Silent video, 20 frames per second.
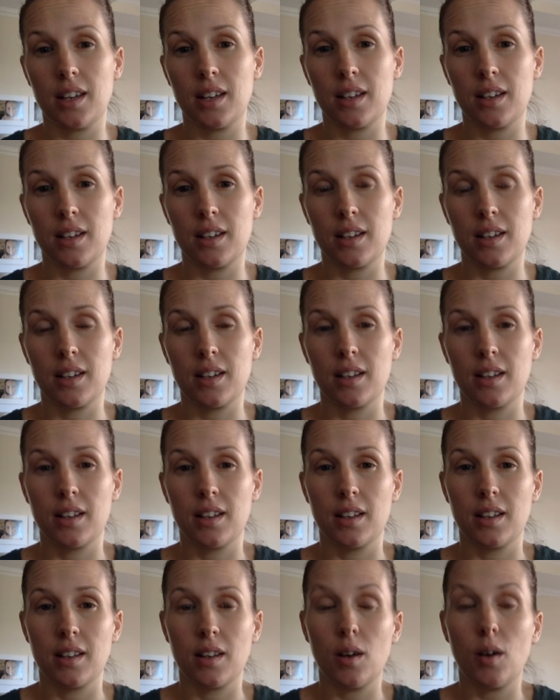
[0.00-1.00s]
in
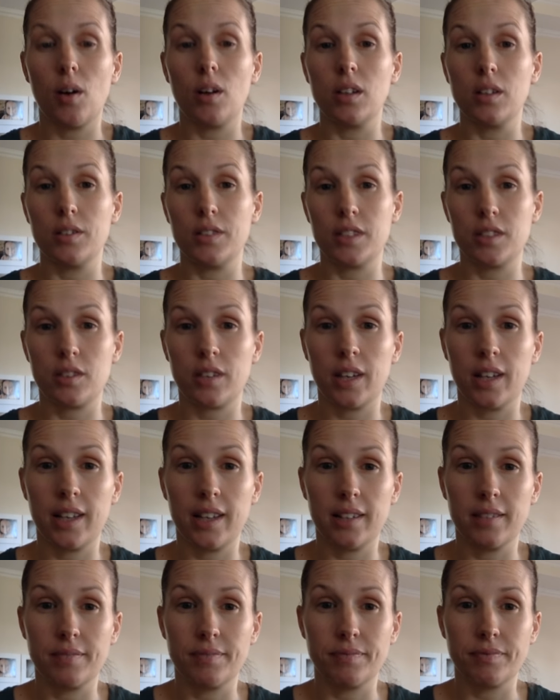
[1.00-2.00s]
the whole of Australia,